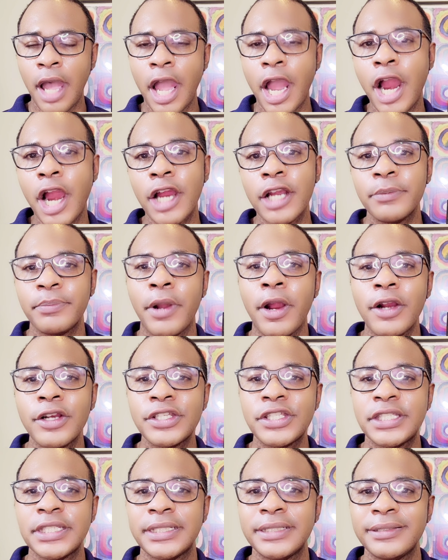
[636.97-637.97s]
A hurt
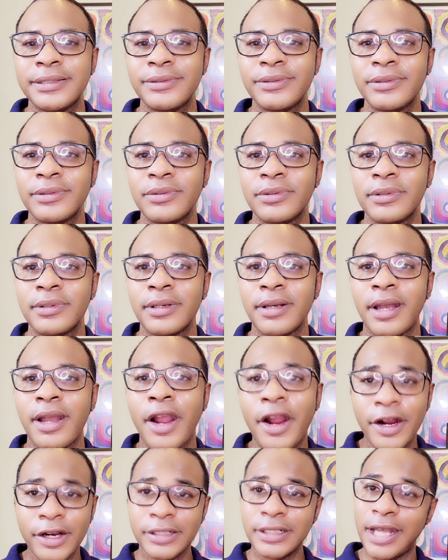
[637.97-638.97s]
person
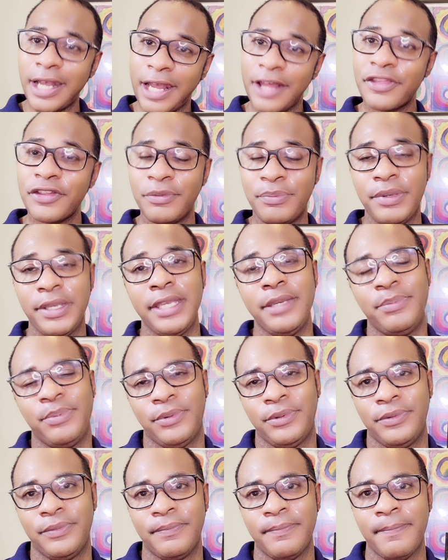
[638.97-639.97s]
hurt other
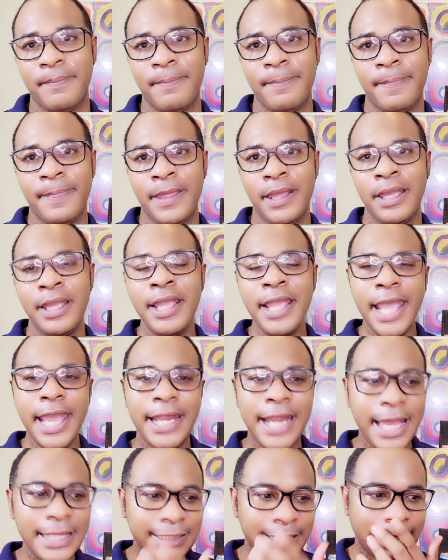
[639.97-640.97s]
people.
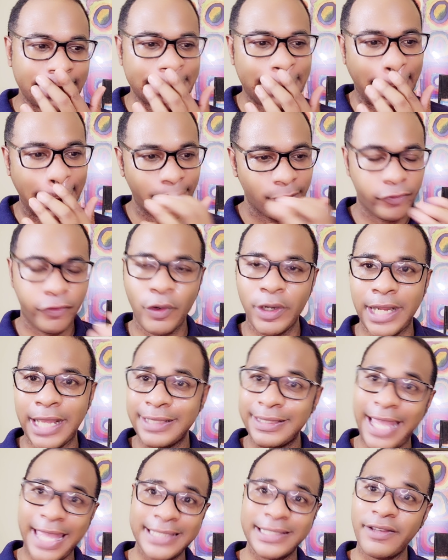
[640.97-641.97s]
And as I stated before,
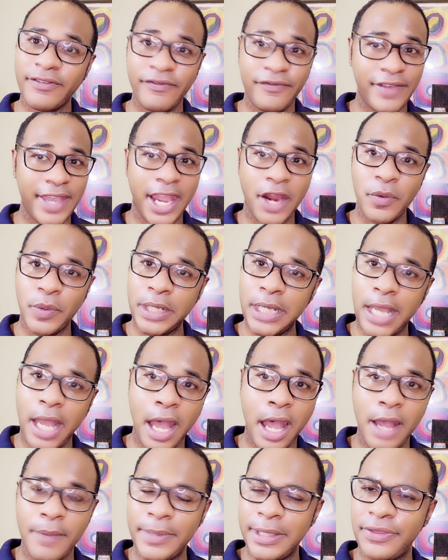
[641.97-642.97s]
that that's a very
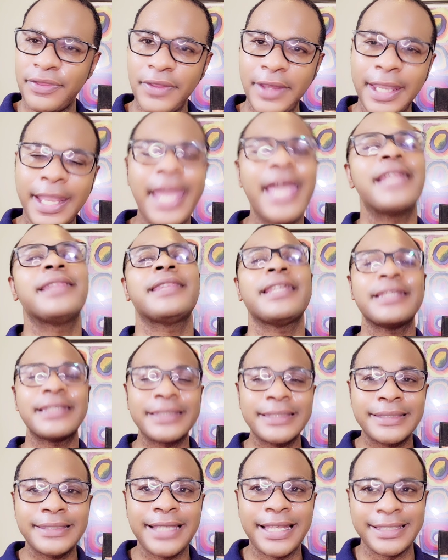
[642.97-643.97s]
common thing. And
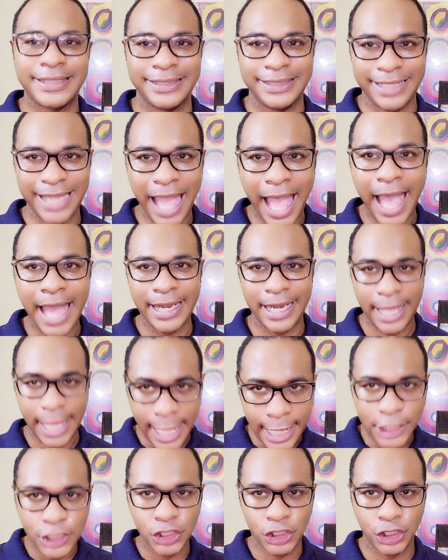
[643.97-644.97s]
this does not
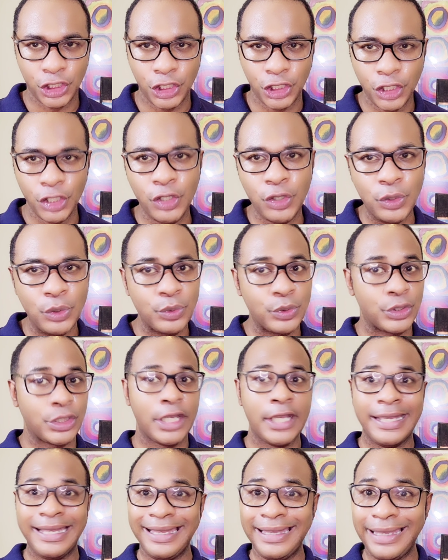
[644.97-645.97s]
excuse
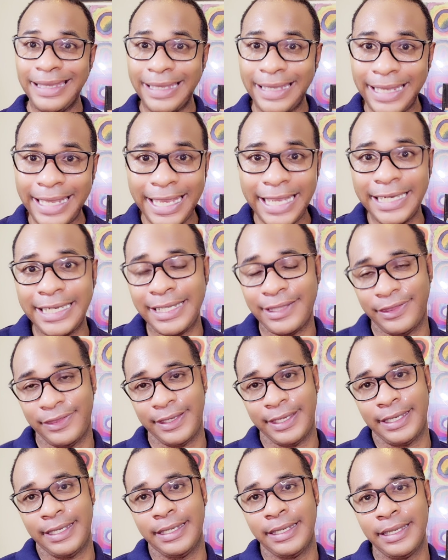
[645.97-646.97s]

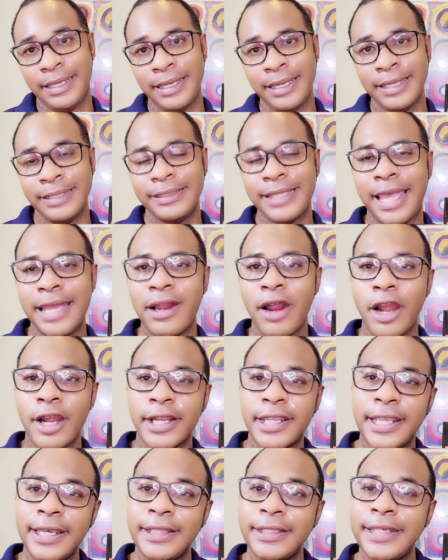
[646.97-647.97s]
anything that
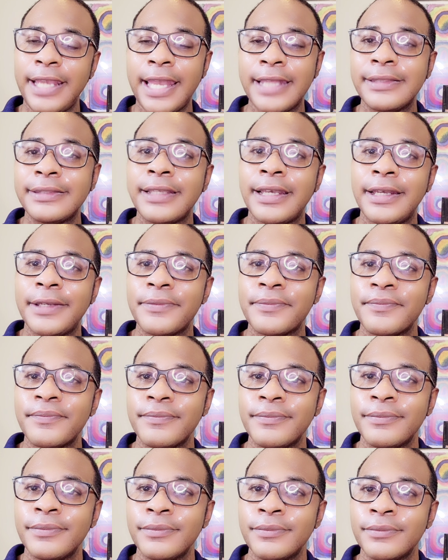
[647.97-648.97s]
R. Kelly had done.
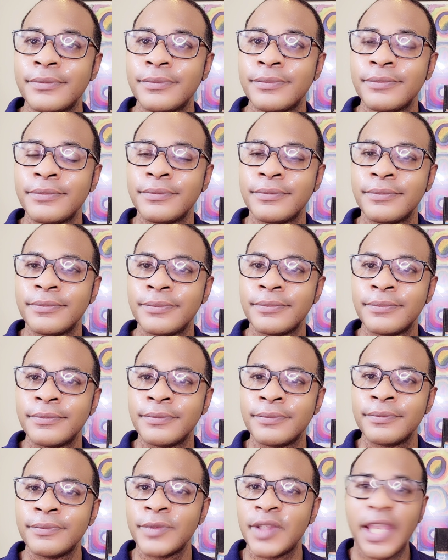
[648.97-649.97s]

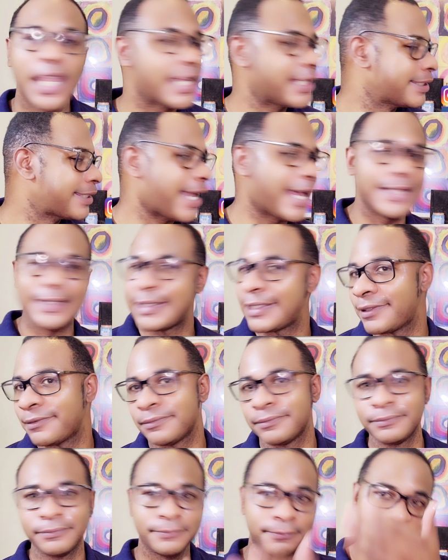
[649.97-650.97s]
It
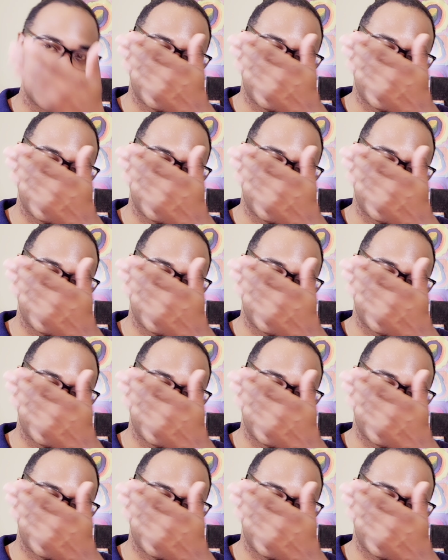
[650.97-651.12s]
doesn't.